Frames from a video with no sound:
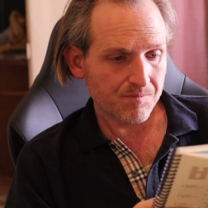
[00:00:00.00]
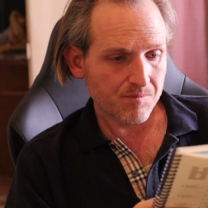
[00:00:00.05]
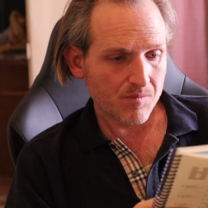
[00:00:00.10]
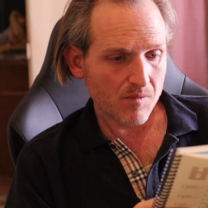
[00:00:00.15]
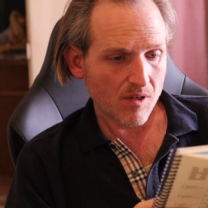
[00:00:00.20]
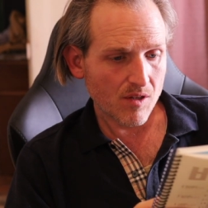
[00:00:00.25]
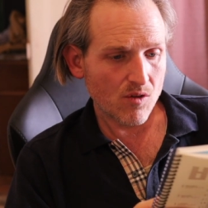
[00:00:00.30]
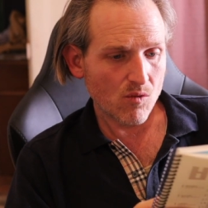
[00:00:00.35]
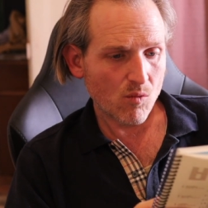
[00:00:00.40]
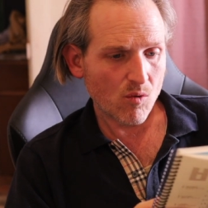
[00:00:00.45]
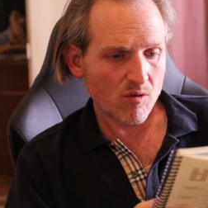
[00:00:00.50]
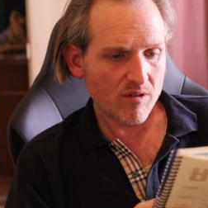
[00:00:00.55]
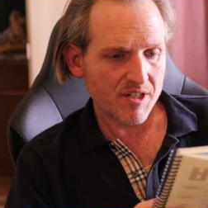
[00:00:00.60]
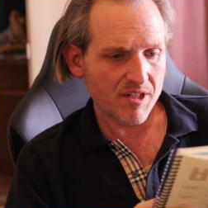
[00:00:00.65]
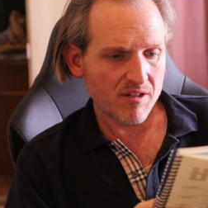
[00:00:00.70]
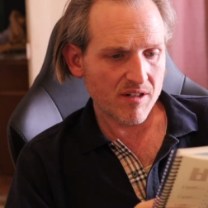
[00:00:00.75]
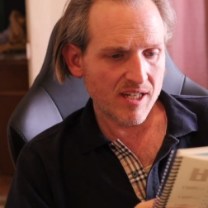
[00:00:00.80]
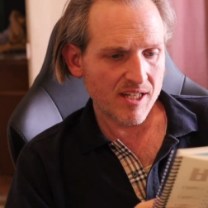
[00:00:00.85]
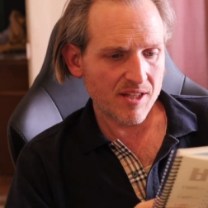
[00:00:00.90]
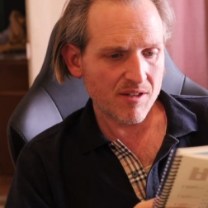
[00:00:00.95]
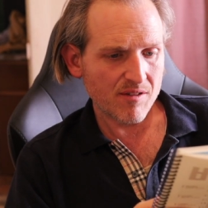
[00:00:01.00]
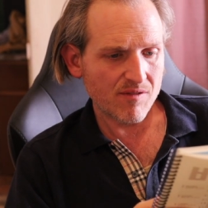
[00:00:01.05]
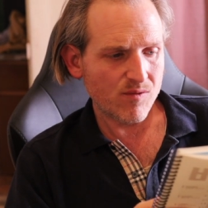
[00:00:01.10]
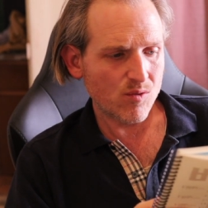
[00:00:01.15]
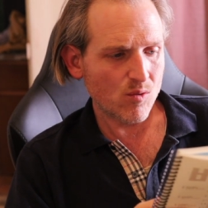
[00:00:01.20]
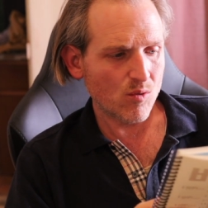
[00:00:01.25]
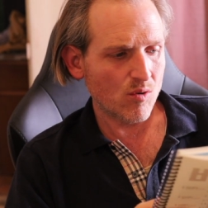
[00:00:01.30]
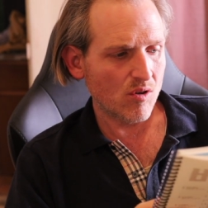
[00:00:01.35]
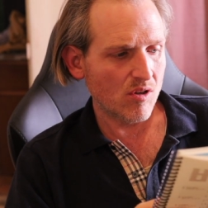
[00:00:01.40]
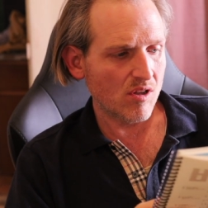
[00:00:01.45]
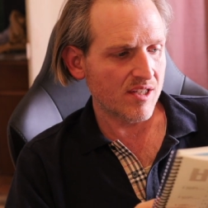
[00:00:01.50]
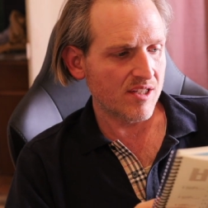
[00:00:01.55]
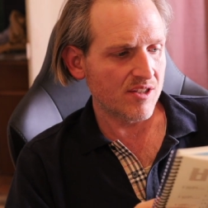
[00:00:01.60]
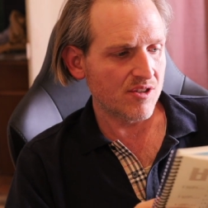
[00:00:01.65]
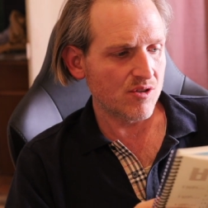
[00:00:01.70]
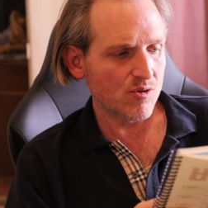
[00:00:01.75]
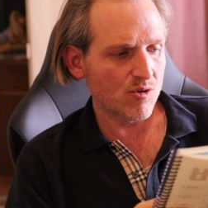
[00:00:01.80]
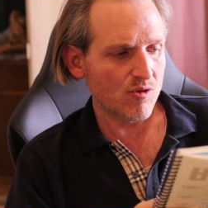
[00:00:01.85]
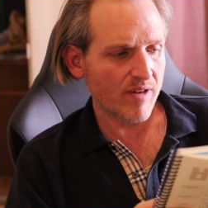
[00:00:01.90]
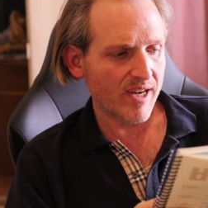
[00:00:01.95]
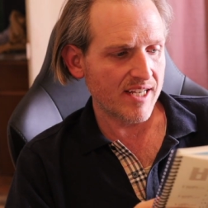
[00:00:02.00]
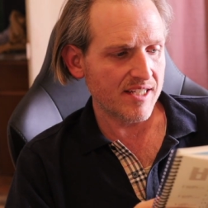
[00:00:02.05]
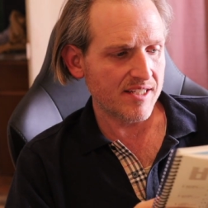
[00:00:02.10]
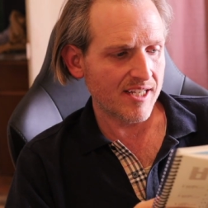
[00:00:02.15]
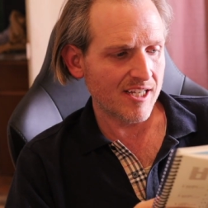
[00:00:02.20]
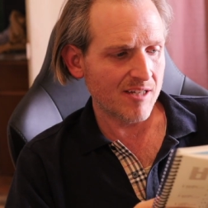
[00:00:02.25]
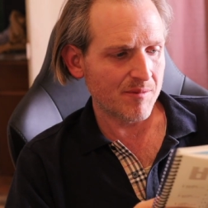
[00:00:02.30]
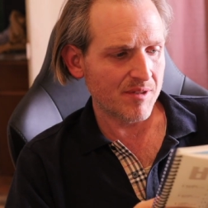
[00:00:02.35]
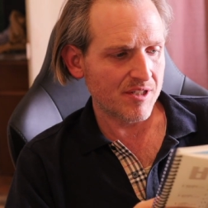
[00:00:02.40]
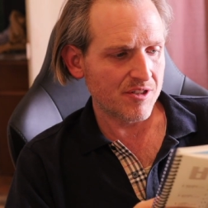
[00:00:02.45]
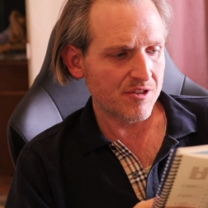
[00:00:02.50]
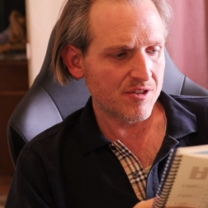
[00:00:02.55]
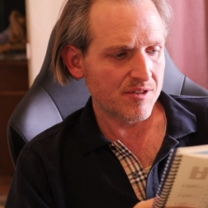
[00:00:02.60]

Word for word: The warrior and the fool can do great damage.